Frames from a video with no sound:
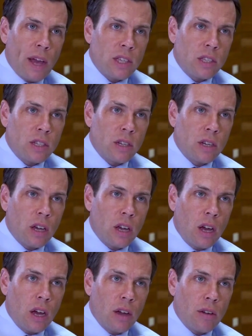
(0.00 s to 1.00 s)
the West,
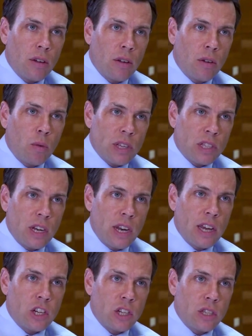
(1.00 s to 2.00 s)
Western
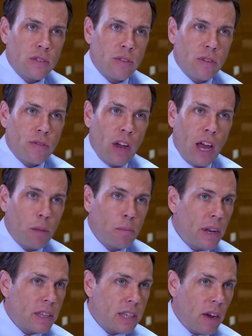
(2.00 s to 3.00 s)
nations, for help
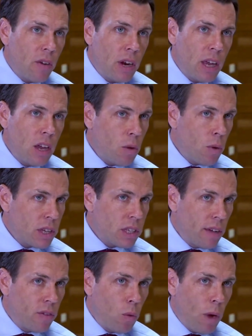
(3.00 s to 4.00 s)
militarily? Are you
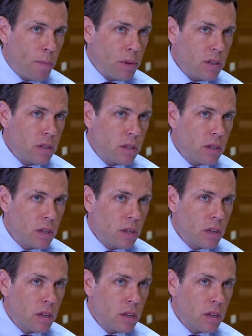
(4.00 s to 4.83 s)
asking for weapons?